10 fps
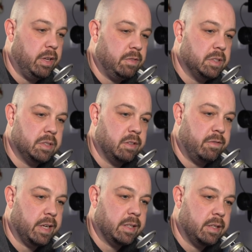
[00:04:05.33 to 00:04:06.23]
if it's the
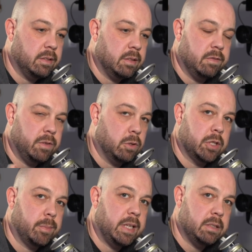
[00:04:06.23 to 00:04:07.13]
fact that
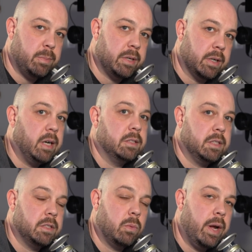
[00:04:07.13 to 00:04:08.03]
Photoshop has better
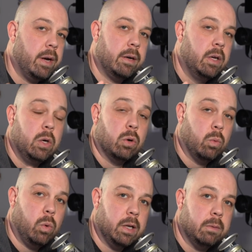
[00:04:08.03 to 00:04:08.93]
content aware or
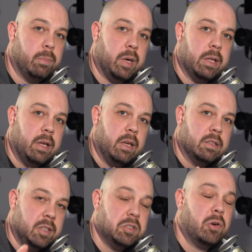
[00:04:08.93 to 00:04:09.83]
what, but
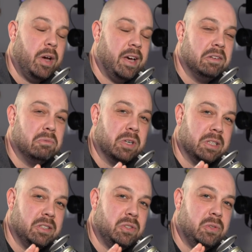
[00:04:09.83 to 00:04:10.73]
let's go ahead. We're going
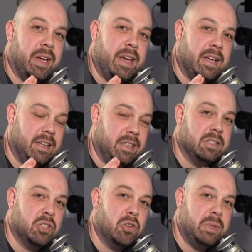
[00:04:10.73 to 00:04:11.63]
to do a an
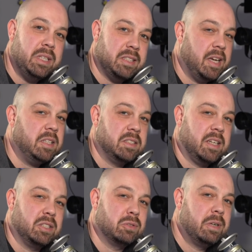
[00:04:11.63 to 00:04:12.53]
Adobe taste
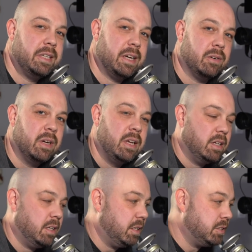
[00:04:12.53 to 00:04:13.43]
test right now.
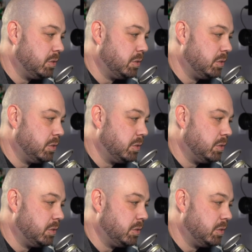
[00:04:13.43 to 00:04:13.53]
Uh,